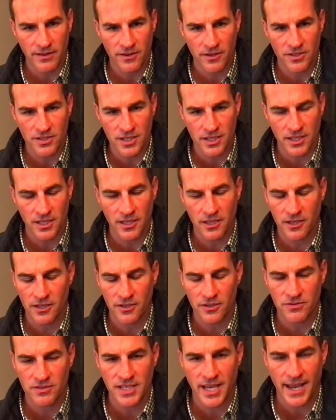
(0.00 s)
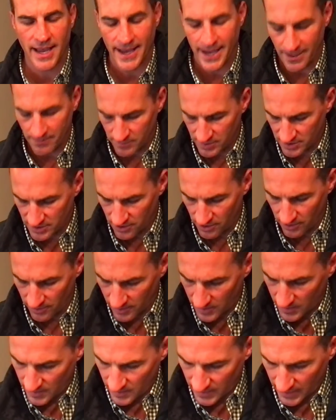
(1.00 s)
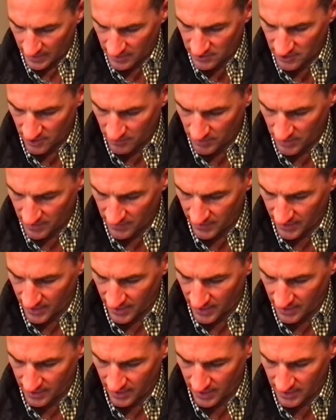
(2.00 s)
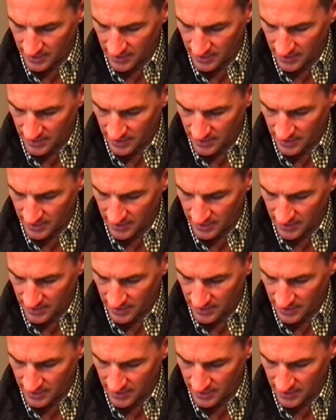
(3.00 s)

They're just going to get a new tab. So heads up on that.